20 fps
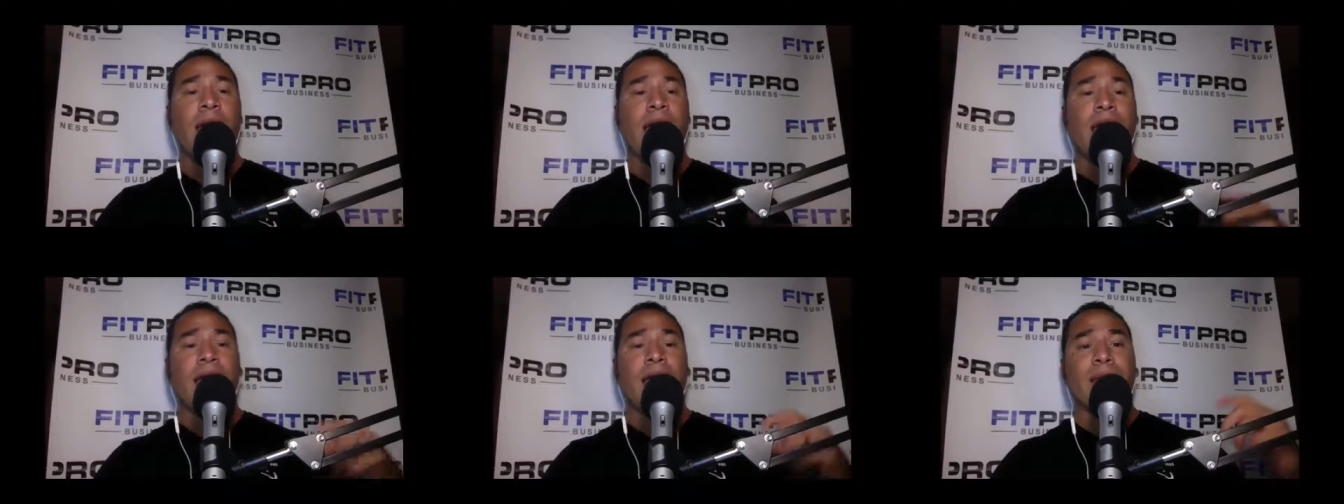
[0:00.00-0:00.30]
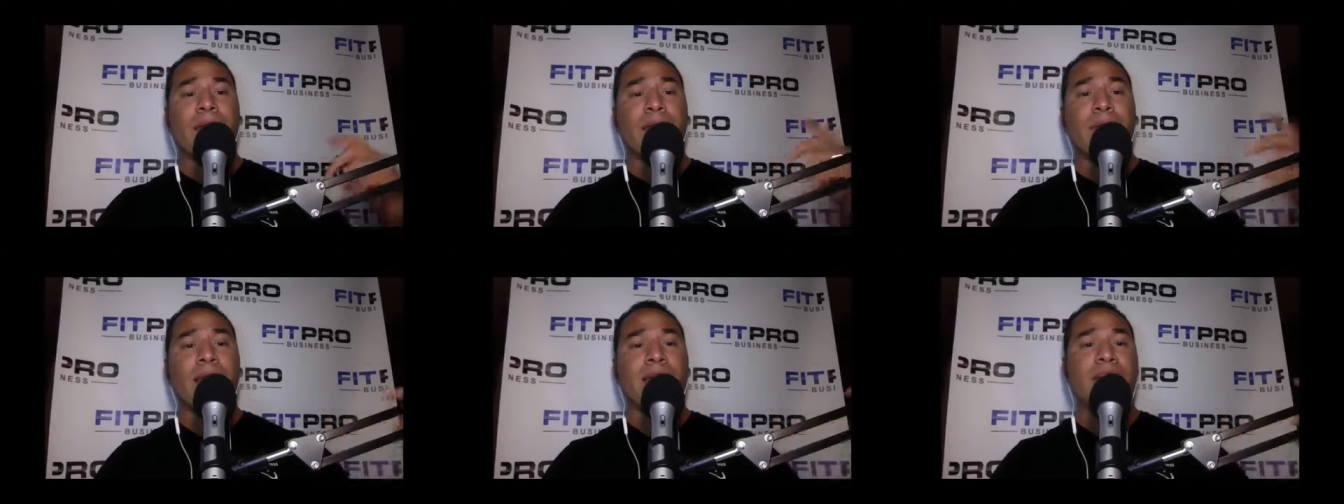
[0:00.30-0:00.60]

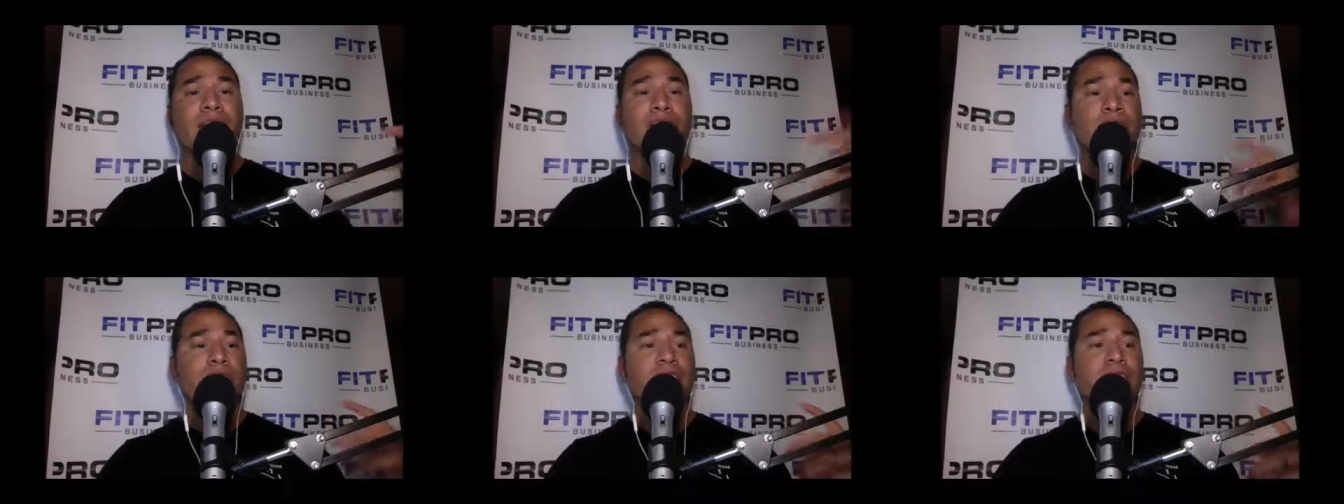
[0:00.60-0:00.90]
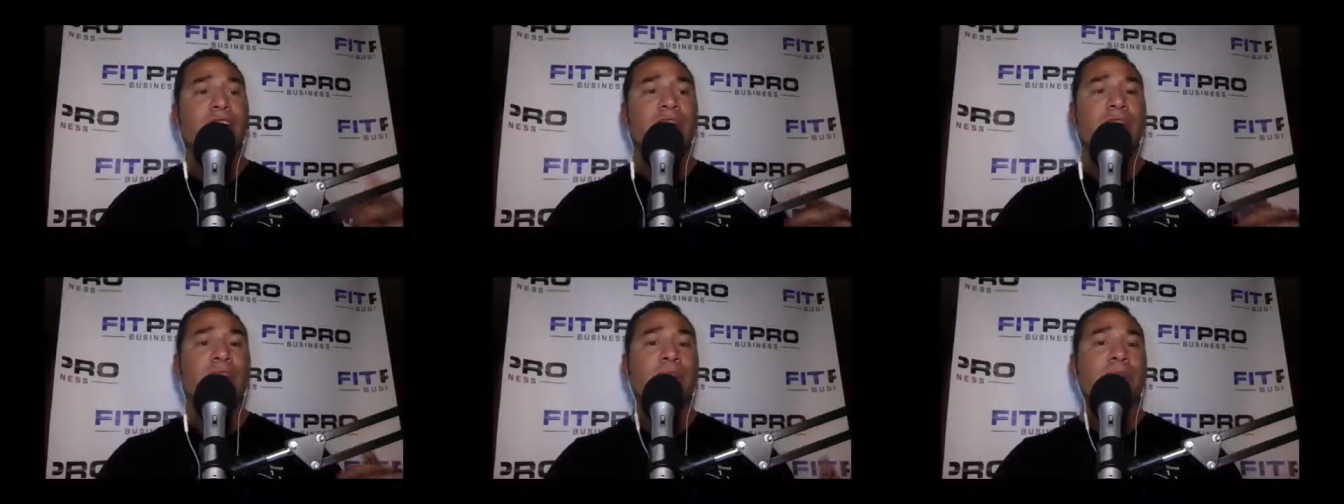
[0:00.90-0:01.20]
and beating
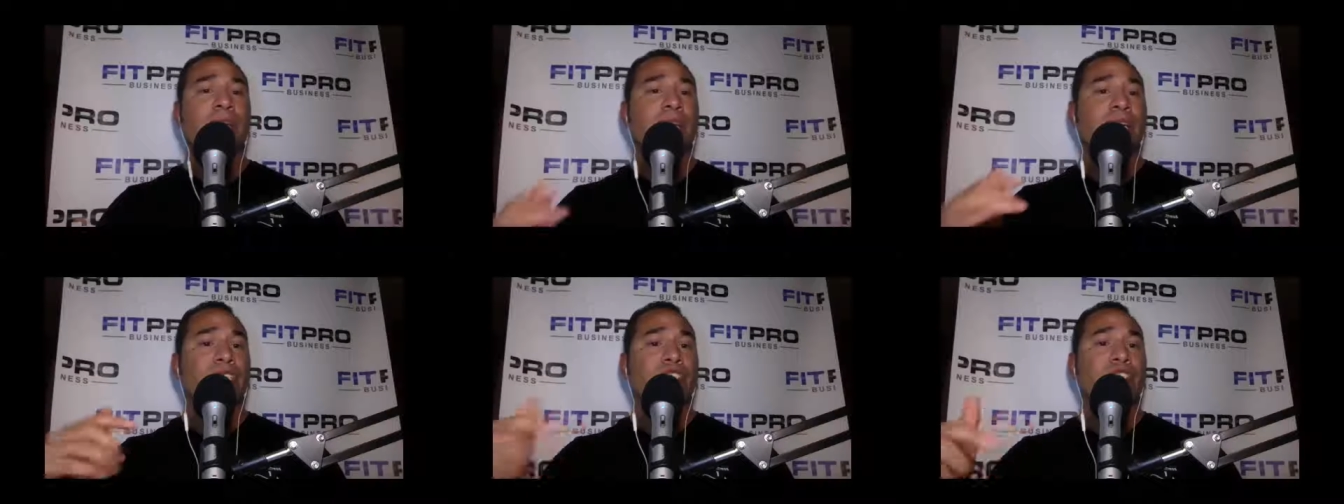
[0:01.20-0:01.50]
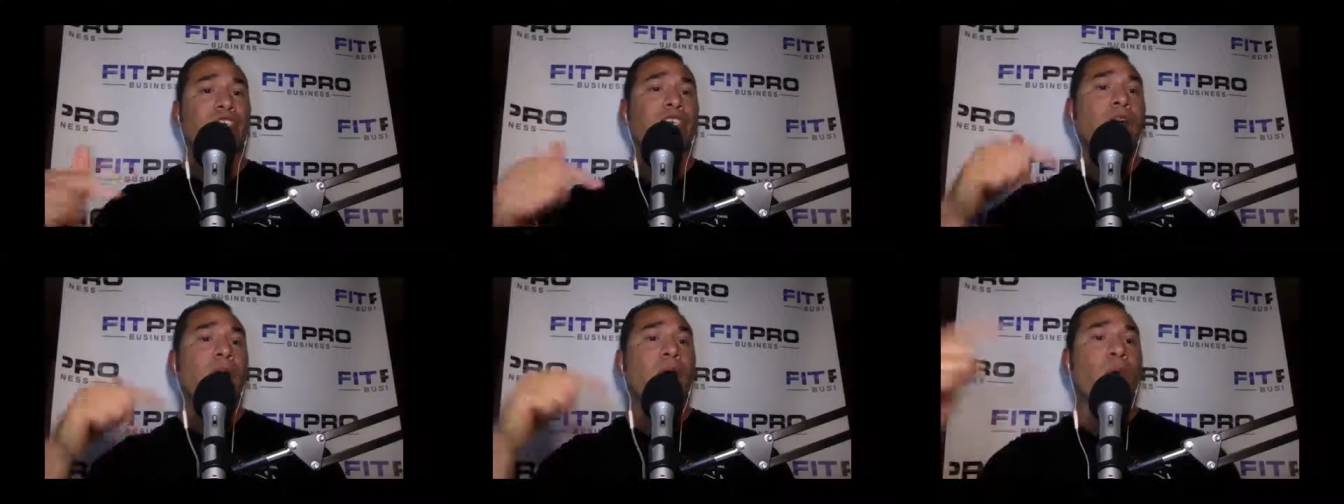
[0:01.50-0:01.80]
yourself up because
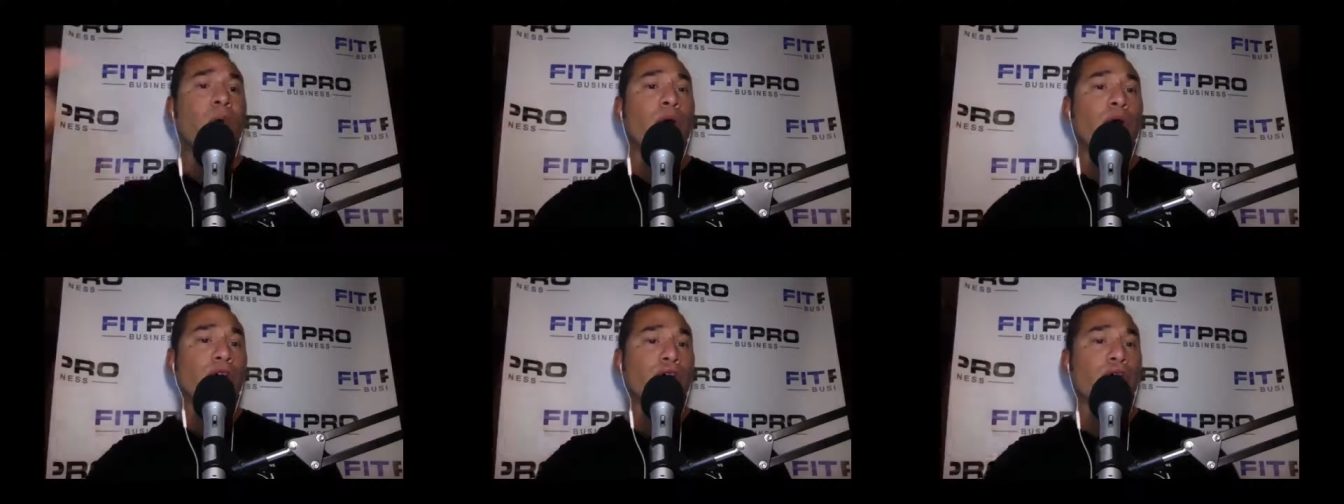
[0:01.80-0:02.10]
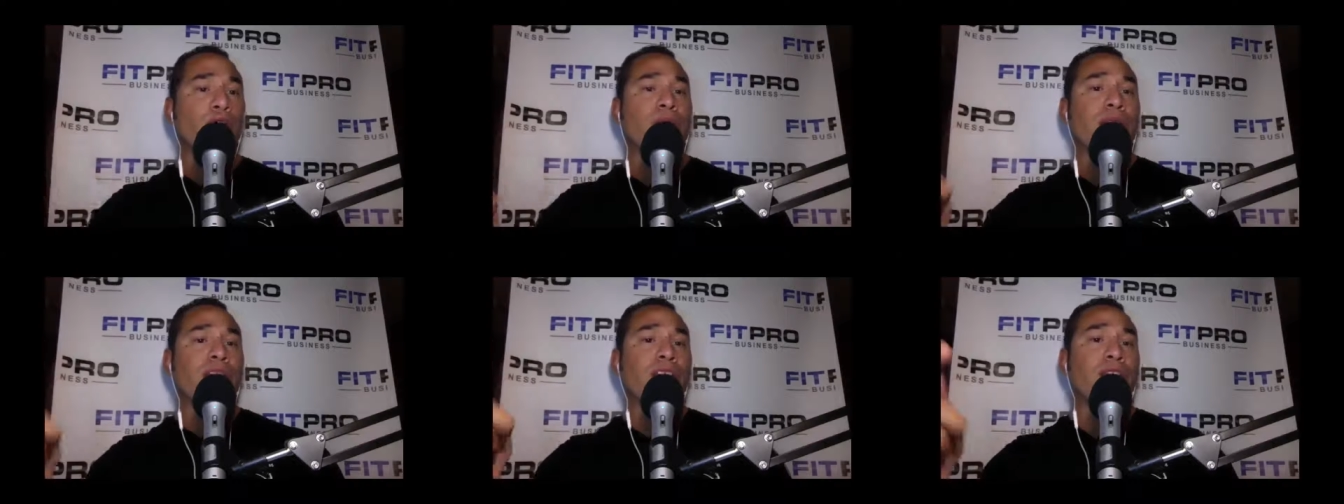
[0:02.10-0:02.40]
you're not where
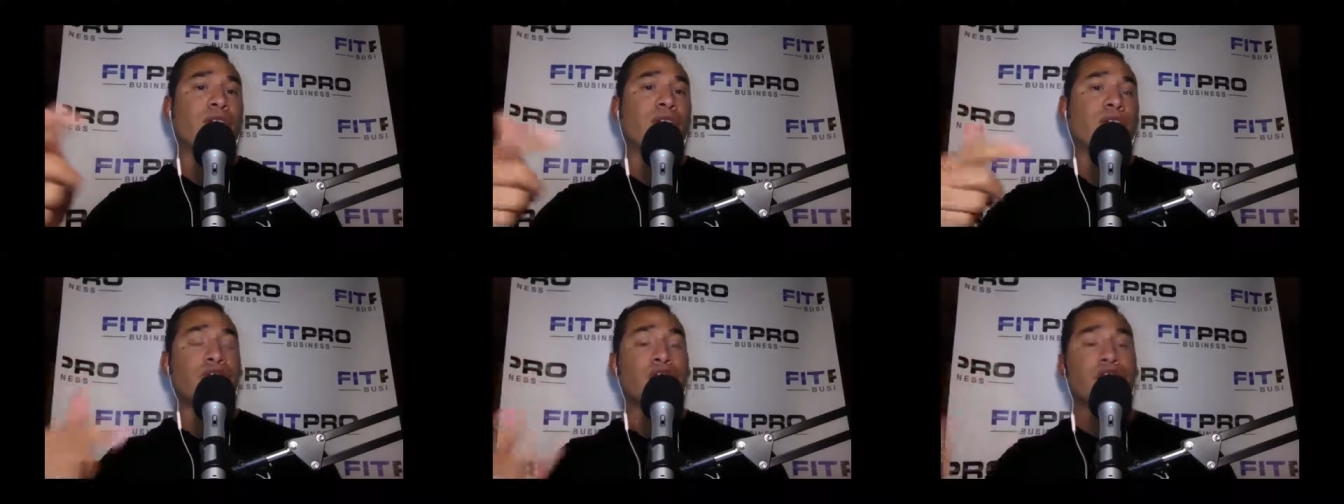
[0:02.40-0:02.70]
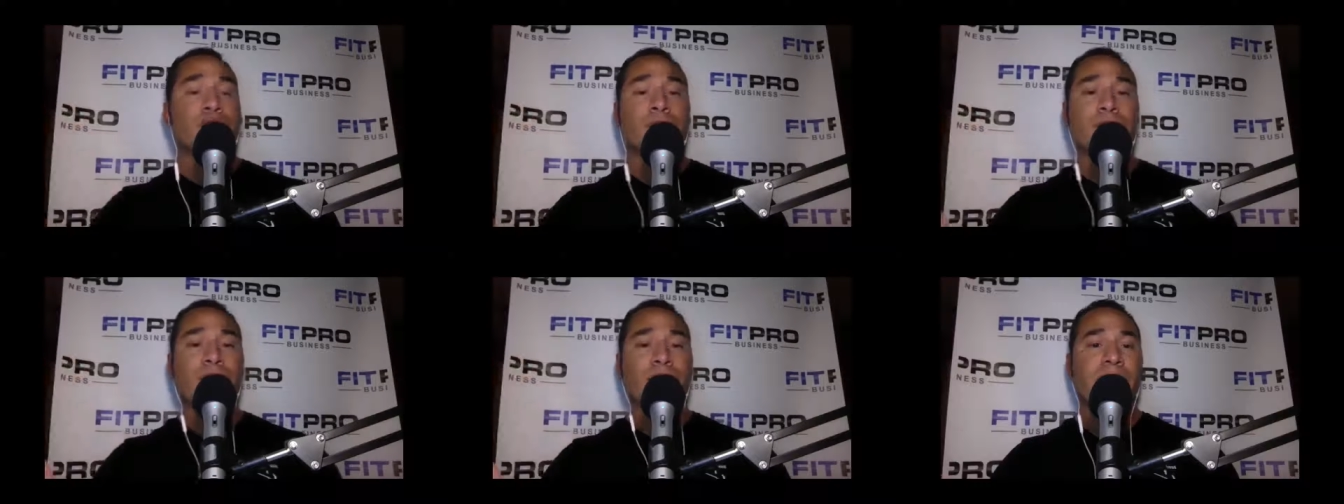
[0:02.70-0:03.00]
you think you
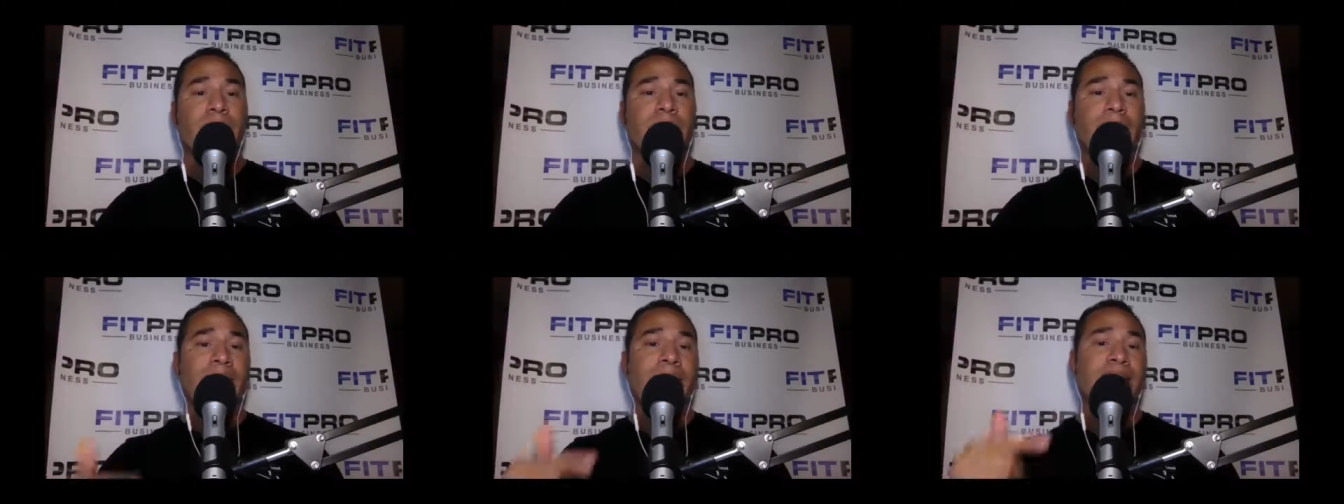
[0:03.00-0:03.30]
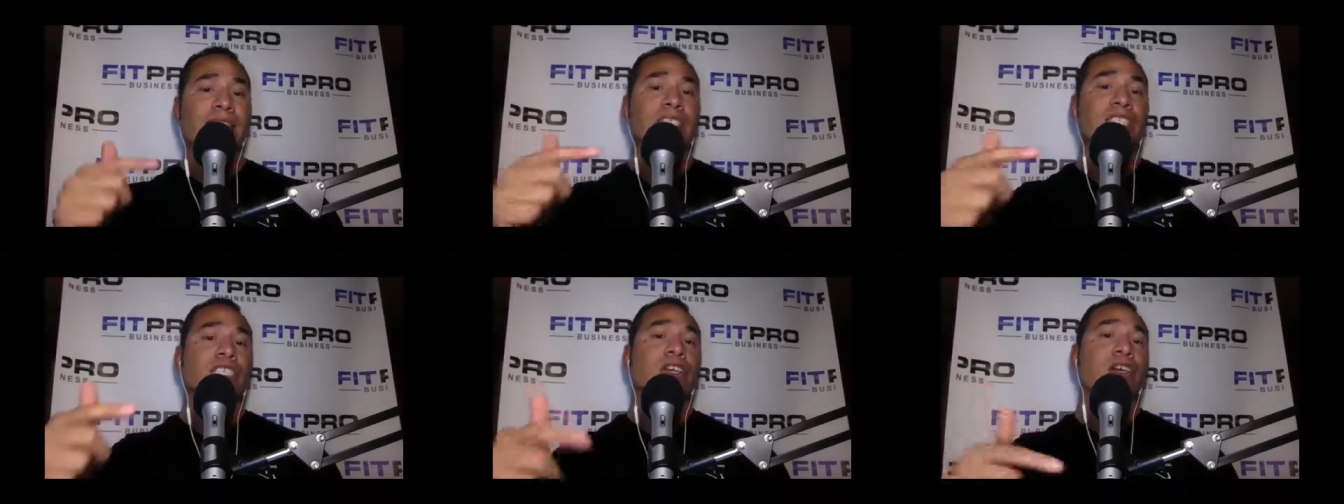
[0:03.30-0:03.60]
should be at
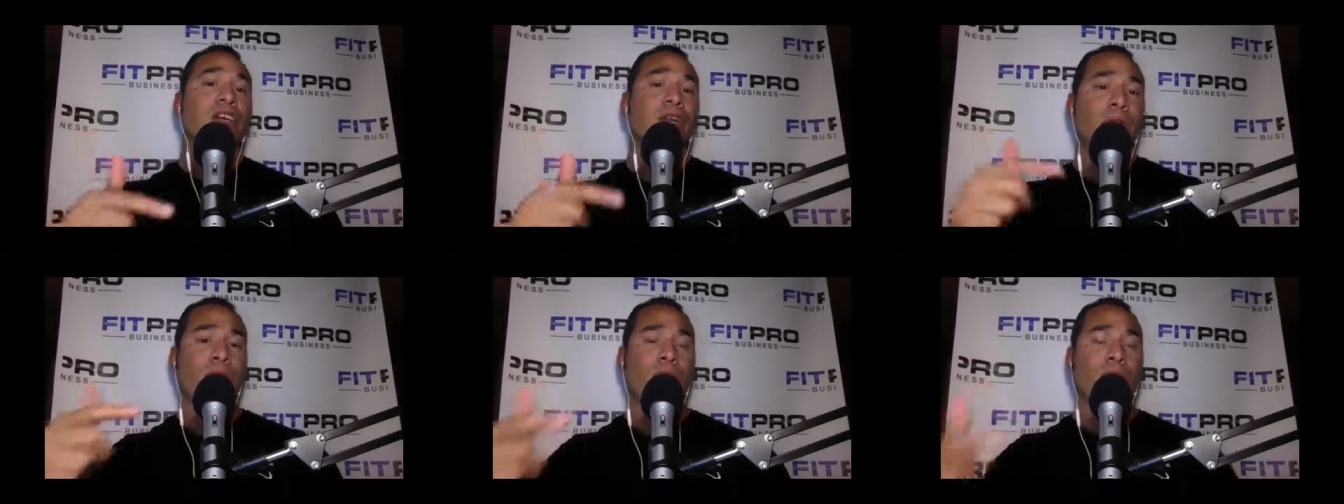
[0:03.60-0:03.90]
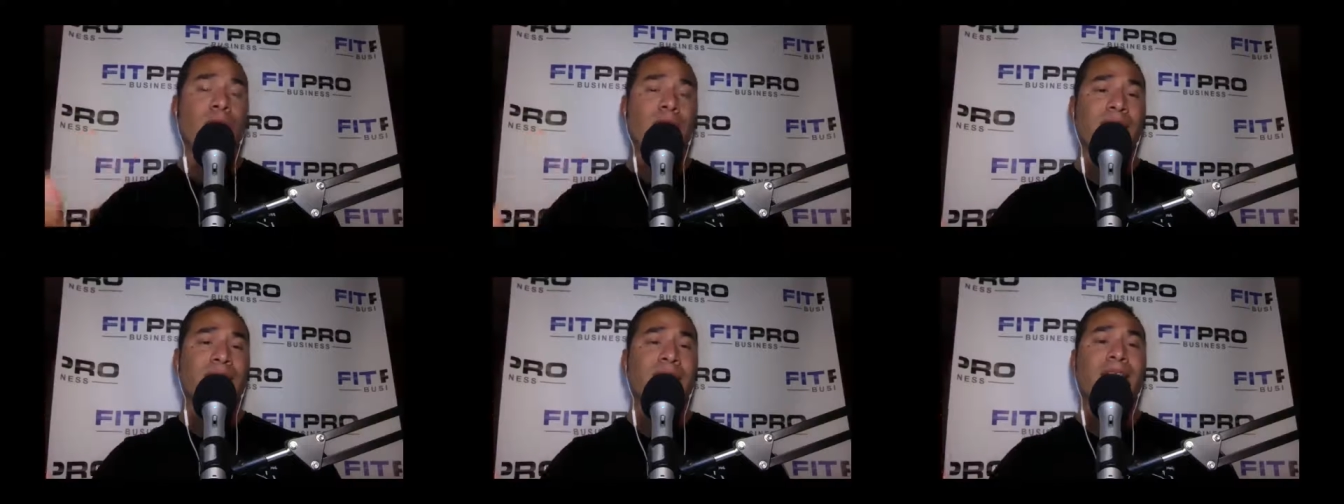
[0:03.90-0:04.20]
this current
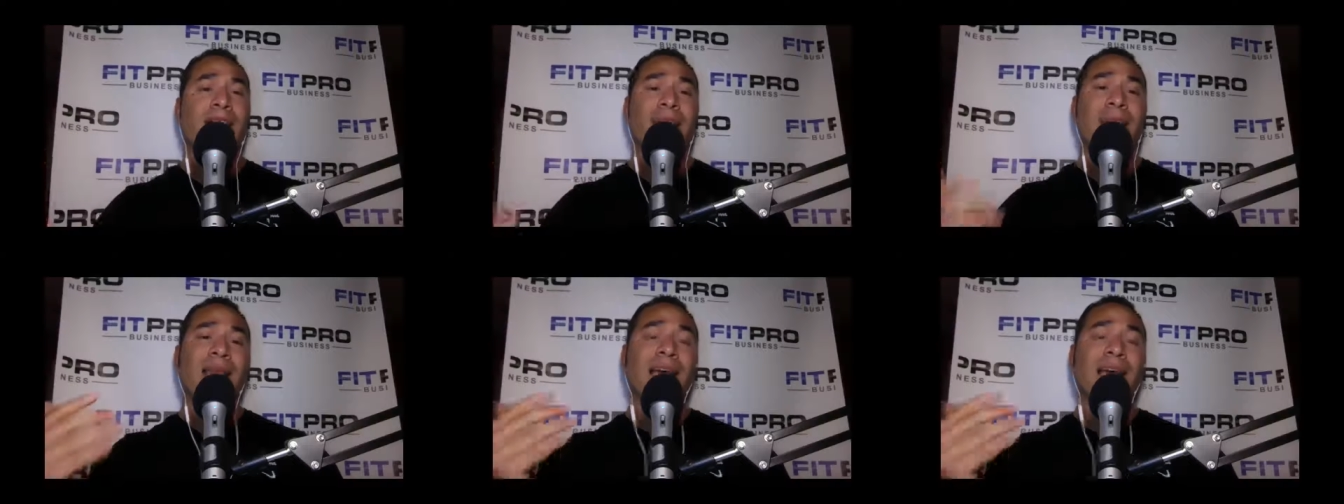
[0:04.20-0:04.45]
moment in time.